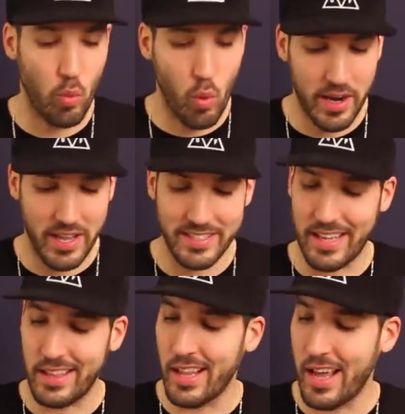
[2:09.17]
One is
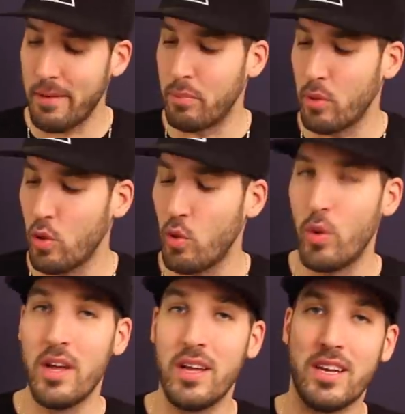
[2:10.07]
a light
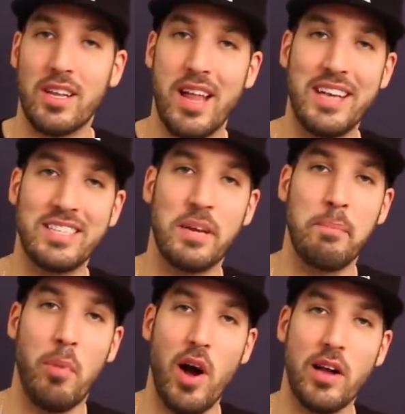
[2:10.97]
blue
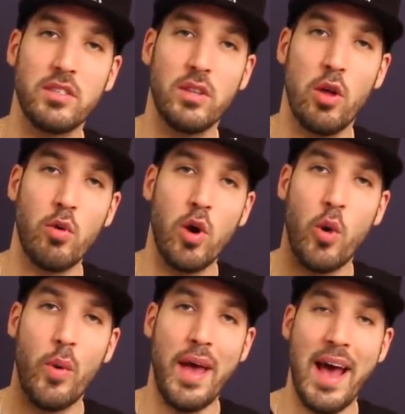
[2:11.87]
classic box
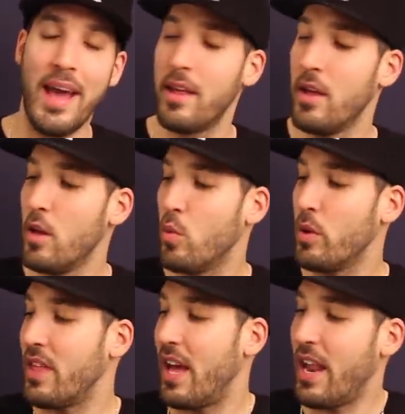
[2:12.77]
logo hat
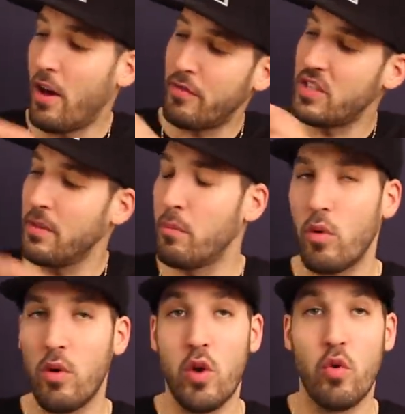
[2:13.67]
with that HUF
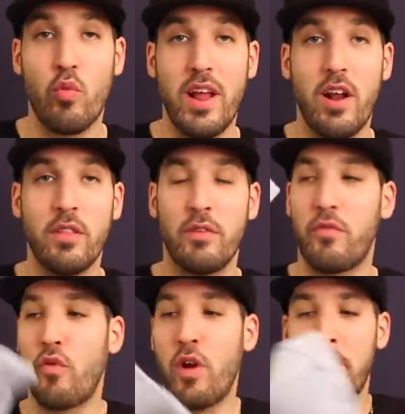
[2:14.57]
symbol right on the
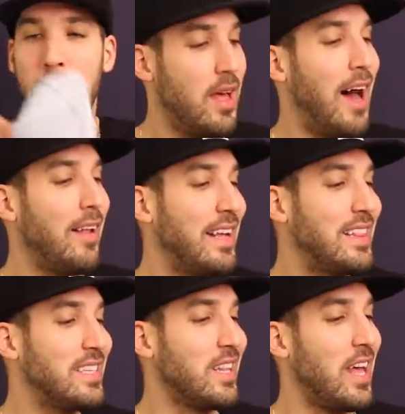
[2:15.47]
front. I
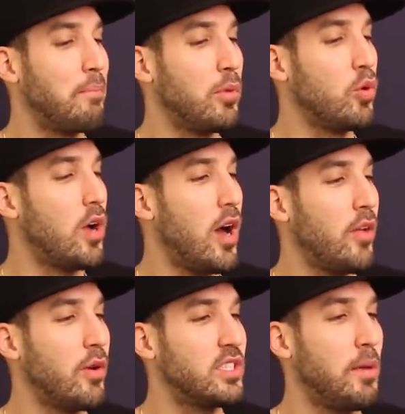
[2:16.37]
like this light blue
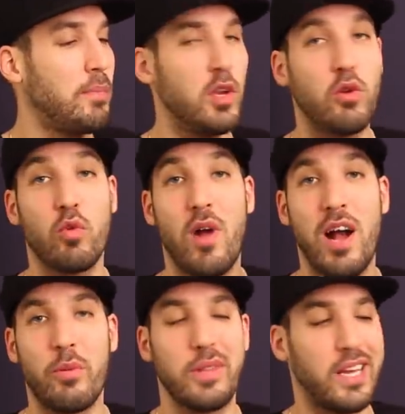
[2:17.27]
color. It's something you could
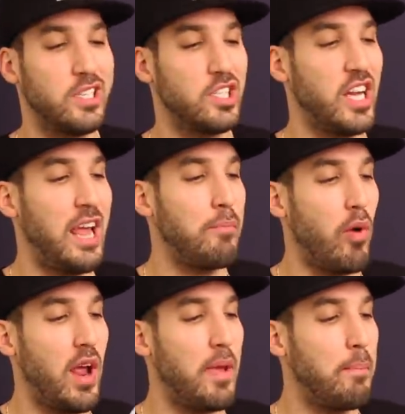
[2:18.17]
rock with like a
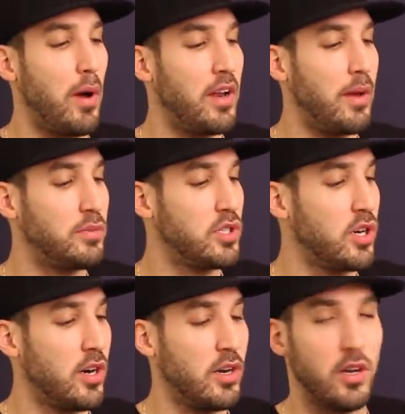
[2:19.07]
chambray button-up
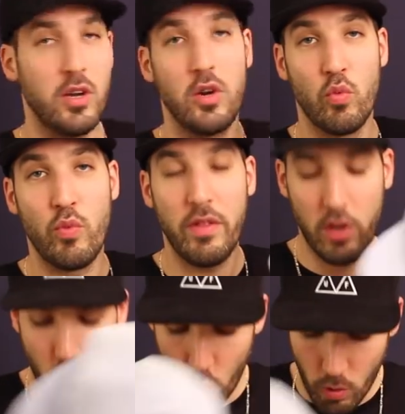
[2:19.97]
shirt.
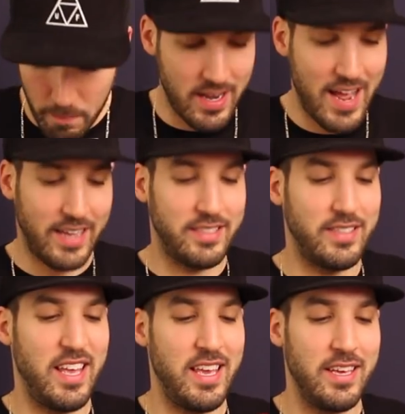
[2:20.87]
Really cool.
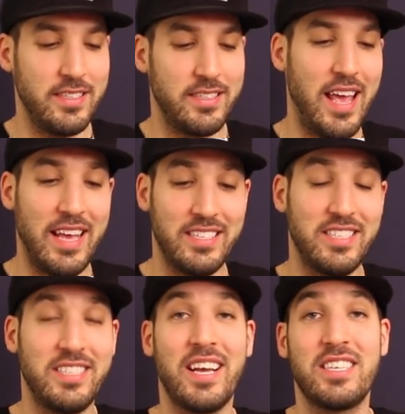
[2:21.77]
Next is a
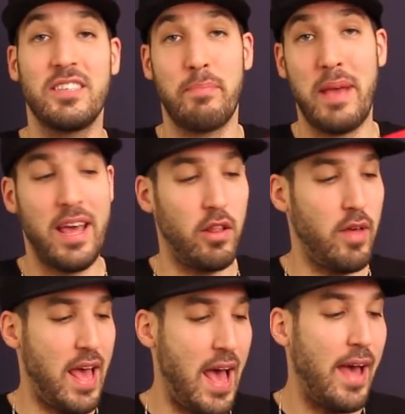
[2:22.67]
six
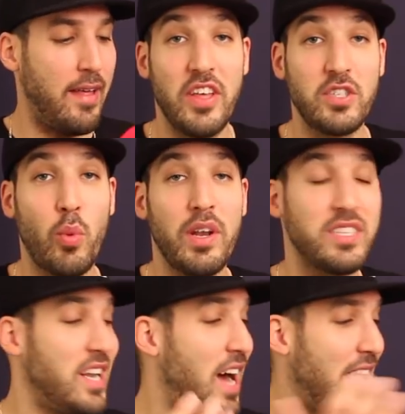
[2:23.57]
panel hat. This one
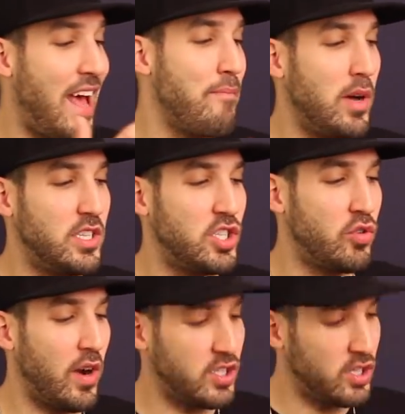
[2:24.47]
does not have much
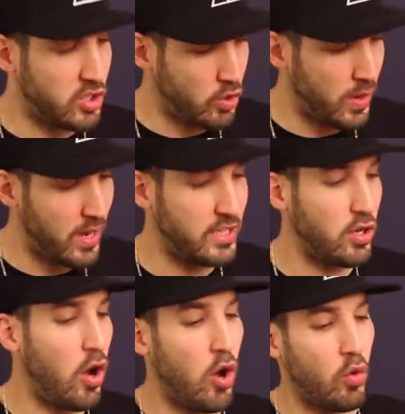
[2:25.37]
structure to it.
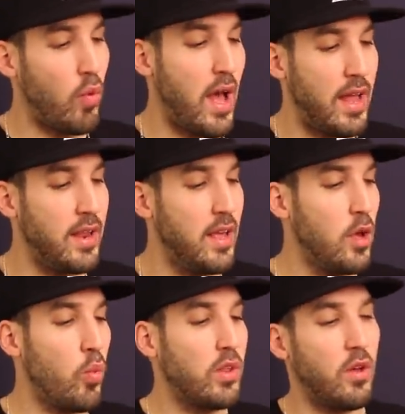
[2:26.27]
It's all
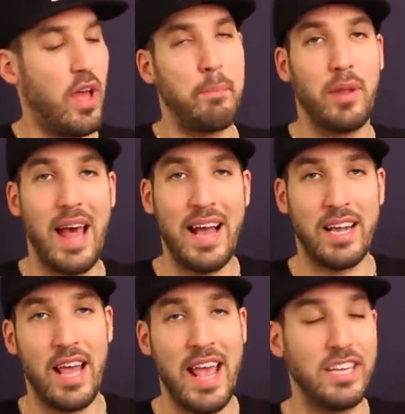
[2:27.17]
red with a
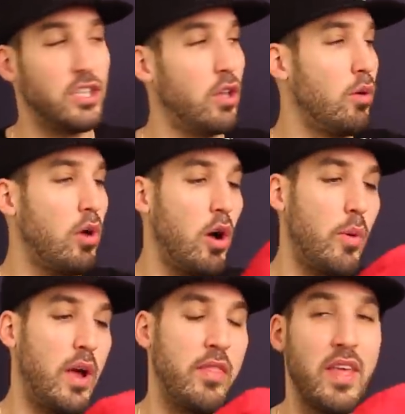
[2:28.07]
black H
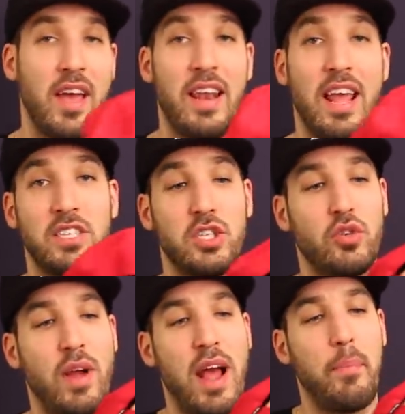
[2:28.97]
logo and then a
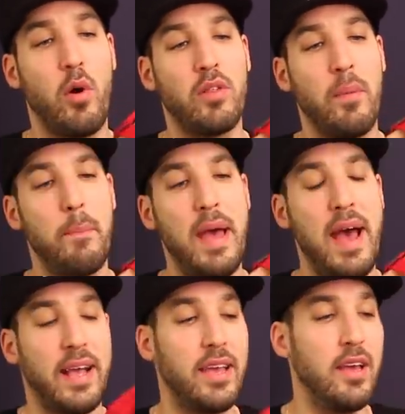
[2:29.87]
strap on the
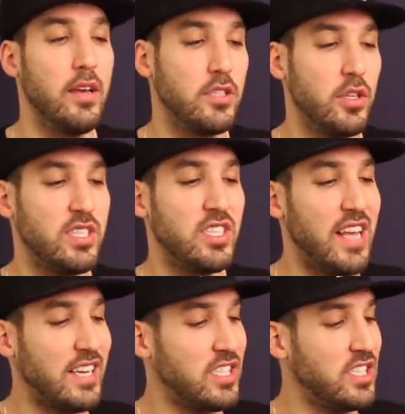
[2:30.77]
back. So this
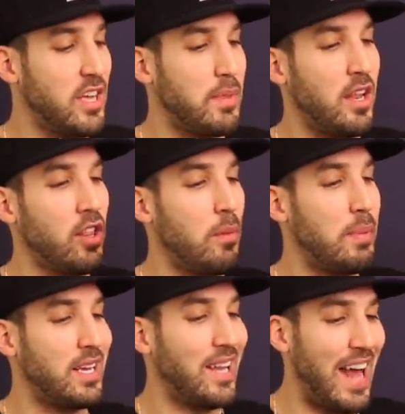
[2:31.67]
is actually something a little
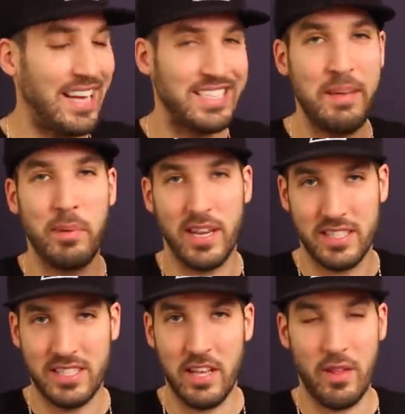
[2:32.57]
bit classy, but
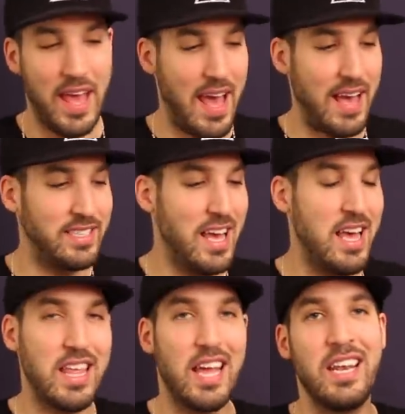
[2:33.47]
it still has
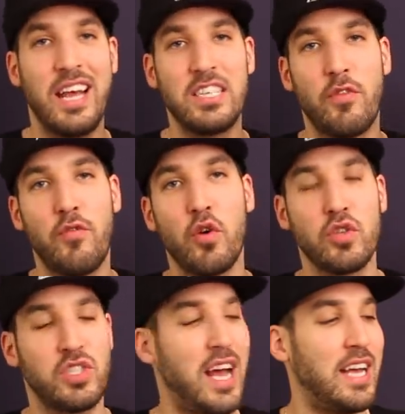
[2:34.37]
that nice
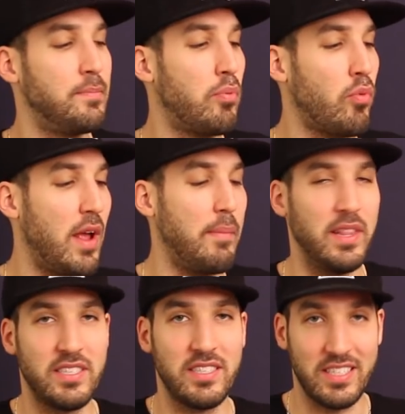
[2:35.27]
full-size brim.
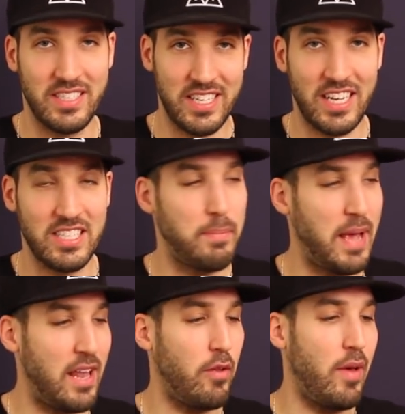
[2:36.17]
This is a six
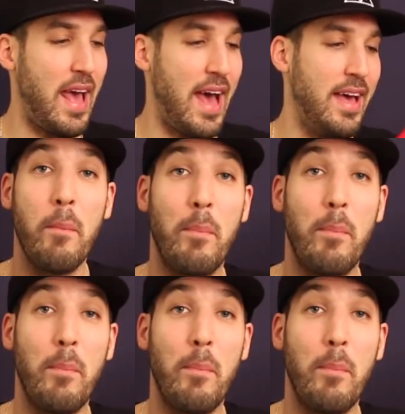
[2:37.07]
panel hat.